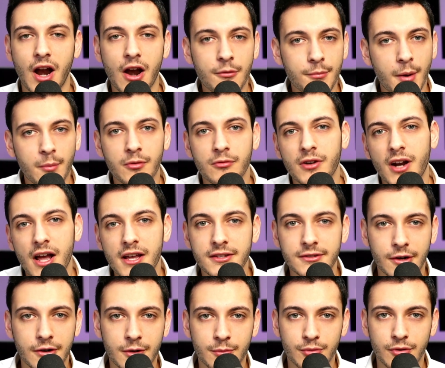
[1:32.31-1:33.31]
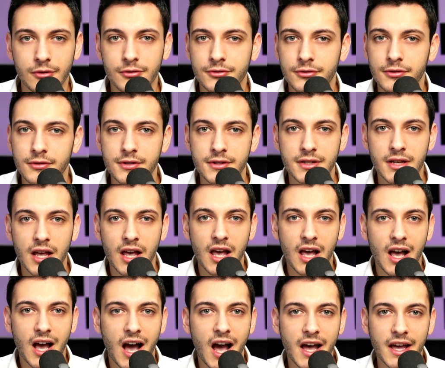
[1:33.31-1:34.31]
I remember when I started Pro Tools,
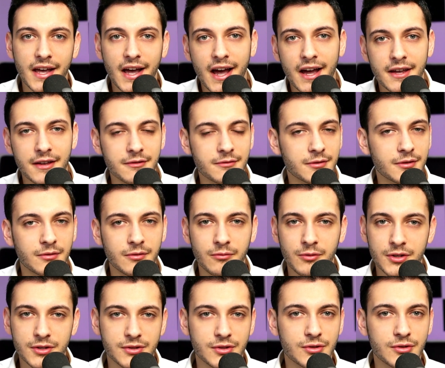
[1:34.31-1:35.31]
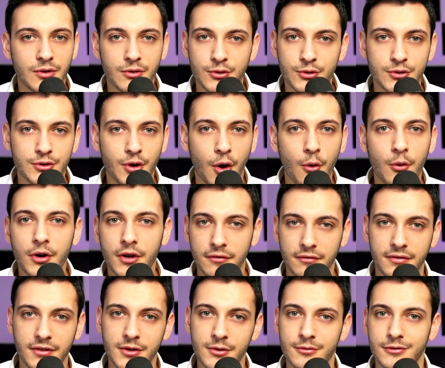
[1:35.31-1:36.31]
I was so
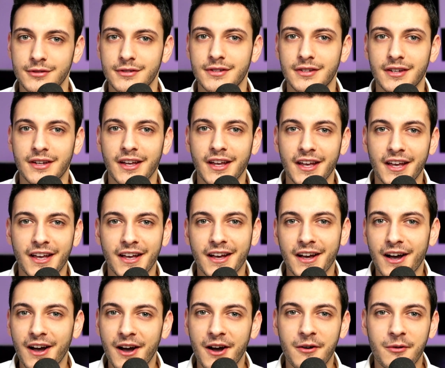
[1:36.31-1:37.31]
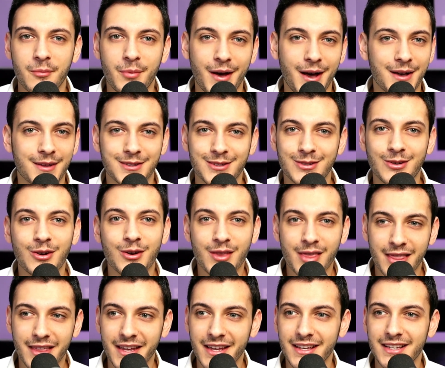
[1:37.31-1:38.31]
confused about certain
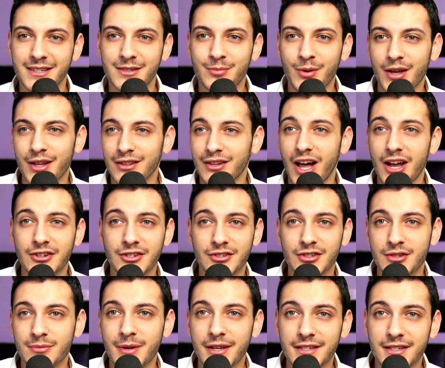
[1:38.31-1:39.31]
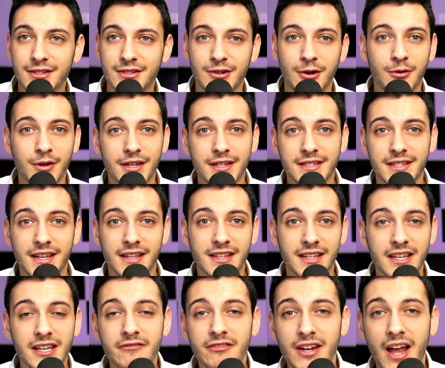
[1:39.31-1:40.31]
things, but Logic just makes it so easy, and they
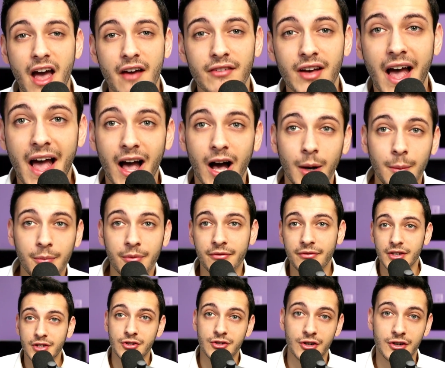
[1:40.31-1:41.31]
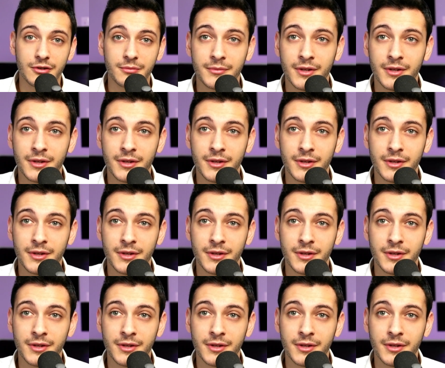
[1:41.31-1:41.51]
even have a help feature.